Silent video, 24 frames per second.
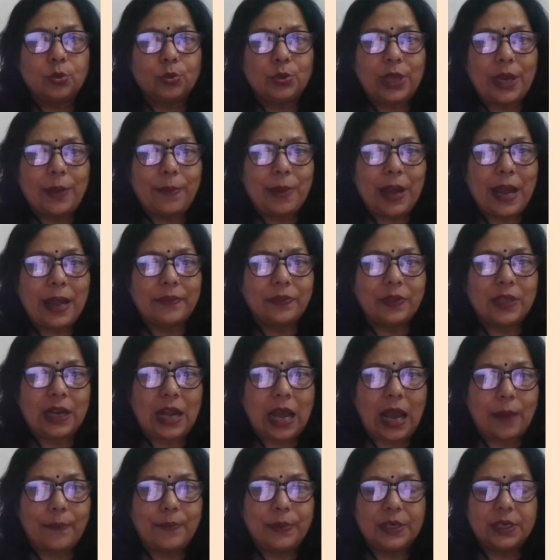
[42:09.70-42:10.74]
to them and
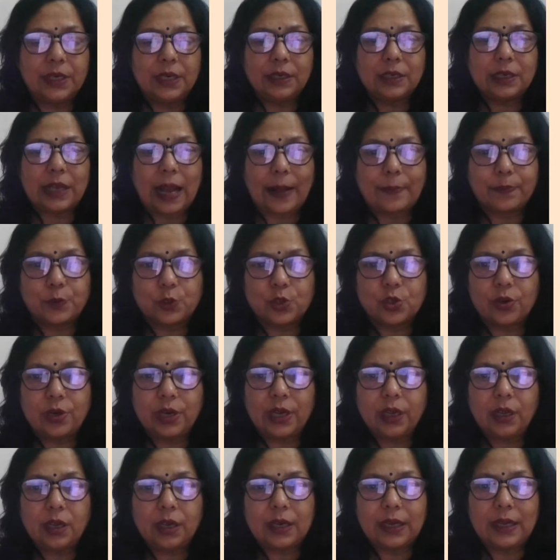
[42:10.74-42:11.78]
their habitat.
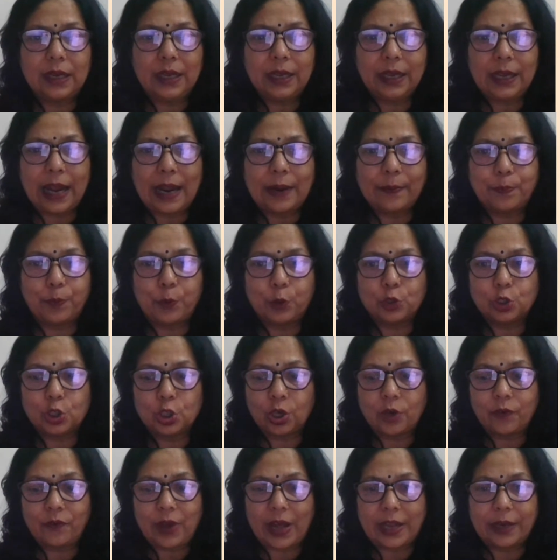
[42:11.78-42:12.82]
Capturing, killing and
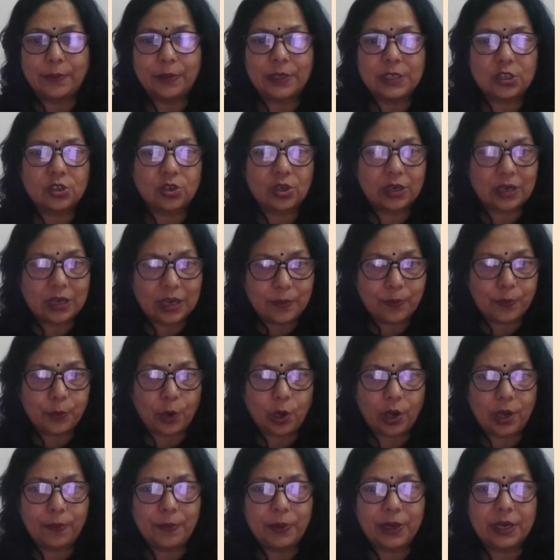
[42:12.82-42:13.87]
poaching of animals strictly
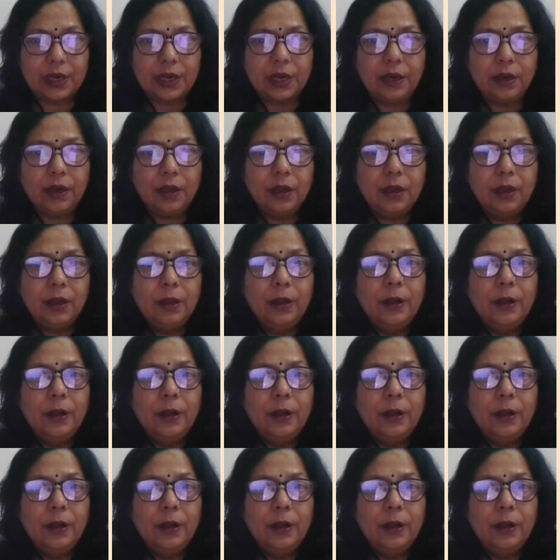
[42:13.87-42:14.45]
prohibited.